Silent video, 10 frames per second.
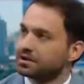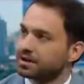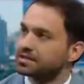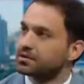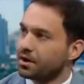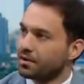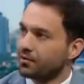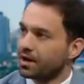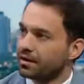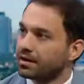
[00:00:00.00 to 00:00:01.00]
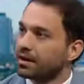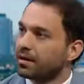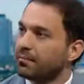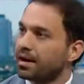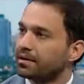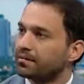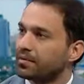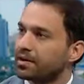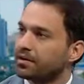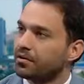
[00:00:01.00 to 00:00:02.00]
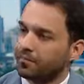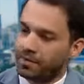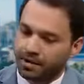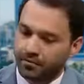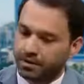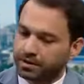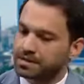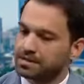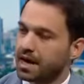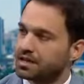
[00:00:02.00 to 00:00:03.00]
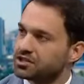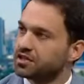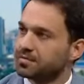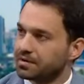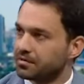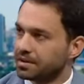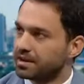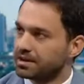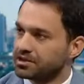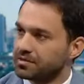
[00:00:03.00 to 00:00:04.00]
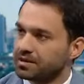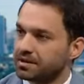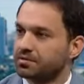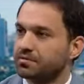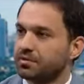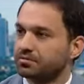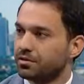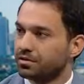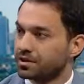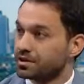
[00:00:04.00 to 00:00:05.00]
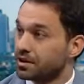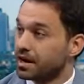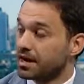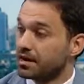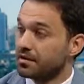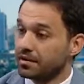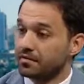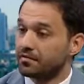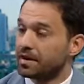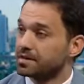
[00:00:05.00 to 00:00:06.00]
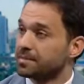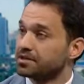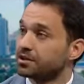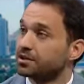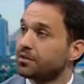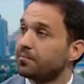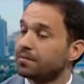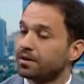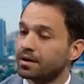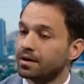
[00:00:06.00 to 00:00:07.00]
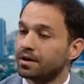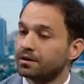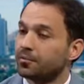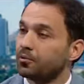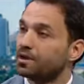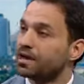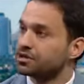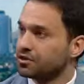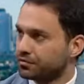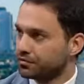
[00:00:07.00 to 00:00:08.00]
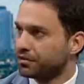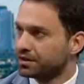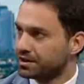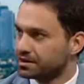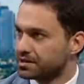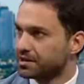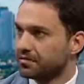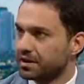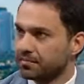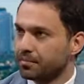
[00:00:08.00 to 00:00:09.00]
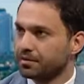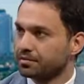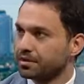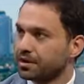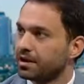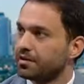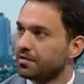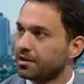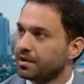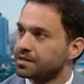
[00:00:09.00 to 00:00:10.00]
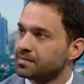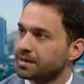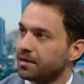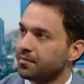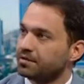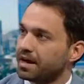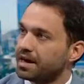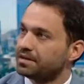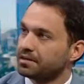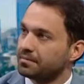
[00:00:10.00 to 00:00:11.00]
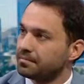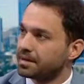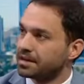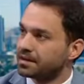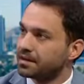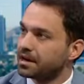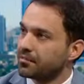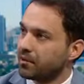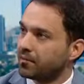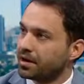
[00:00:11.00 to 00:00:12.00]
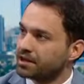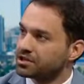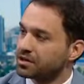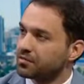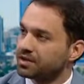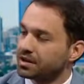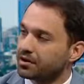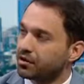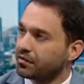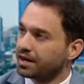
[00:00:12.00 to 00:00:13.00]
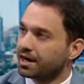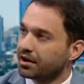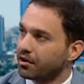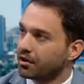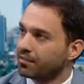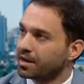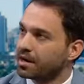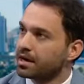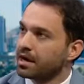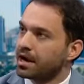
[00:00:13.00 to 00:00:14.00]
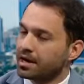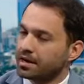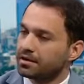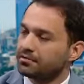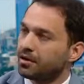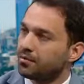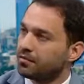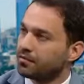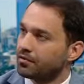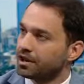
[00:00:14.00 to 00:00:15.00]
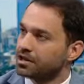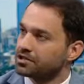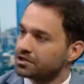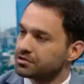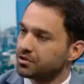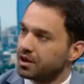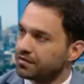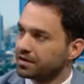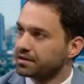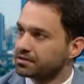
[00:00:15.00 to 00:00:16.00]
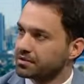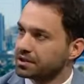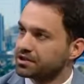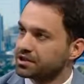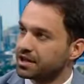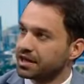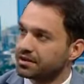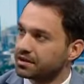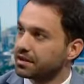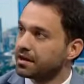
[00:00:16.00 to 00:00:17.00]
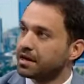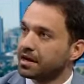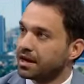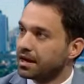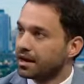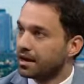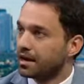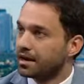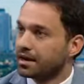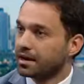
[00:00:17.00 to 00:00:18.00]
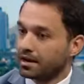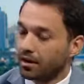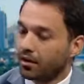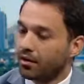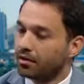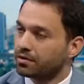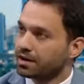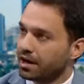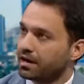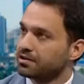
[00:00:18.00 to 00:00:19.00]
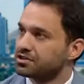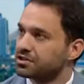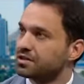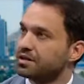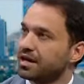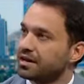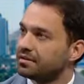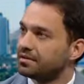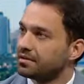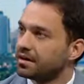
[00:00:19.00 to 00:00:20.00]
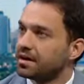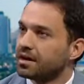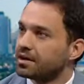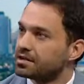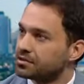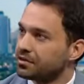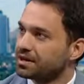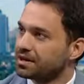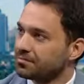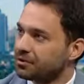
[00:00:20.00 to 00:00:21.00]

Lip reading: it's going well. But when you compare what is the achievement, real achievement for Turkey's, especially the potential of Turkey is here very important. When you are speaking about 80 million population with a growing economy in terms of location, geographical situation, and the, all the cultural and the historical